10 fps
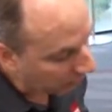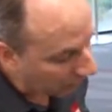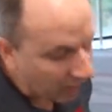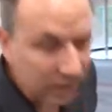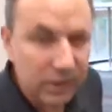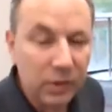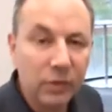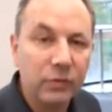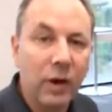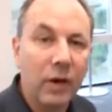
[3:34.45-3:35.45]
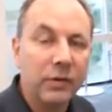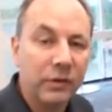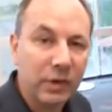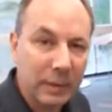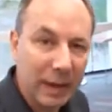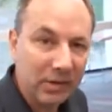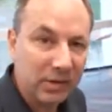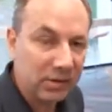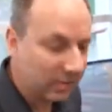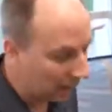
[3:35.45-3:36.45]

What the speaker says: variety of different capacities